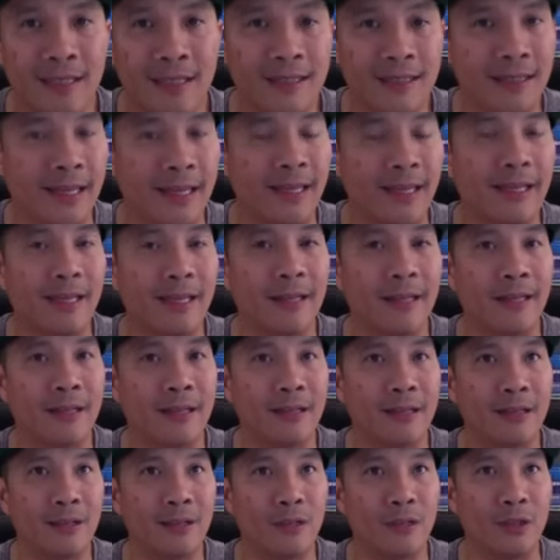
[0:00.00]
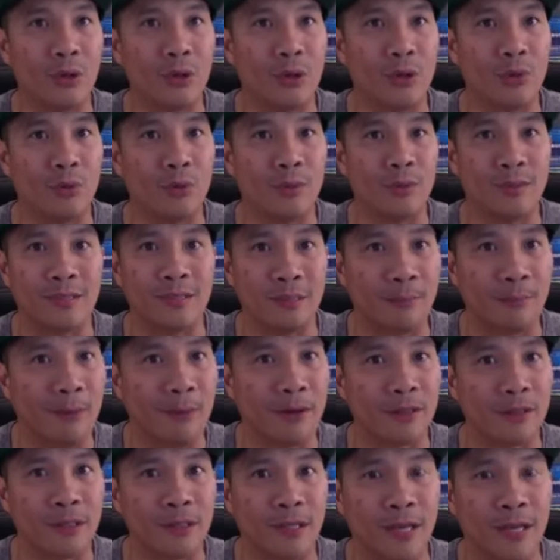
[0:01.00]
then you know the
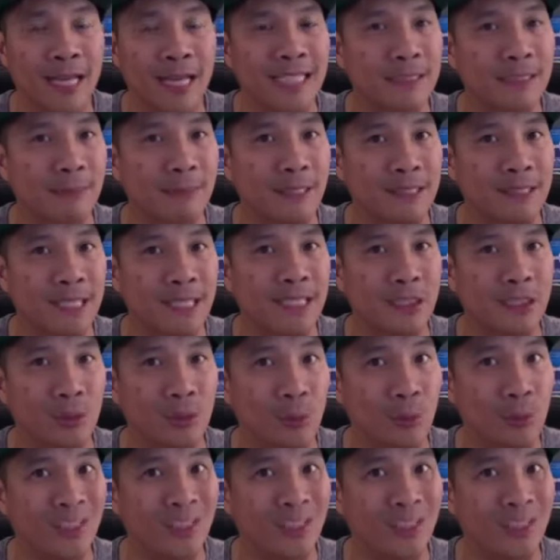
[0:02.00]
expectation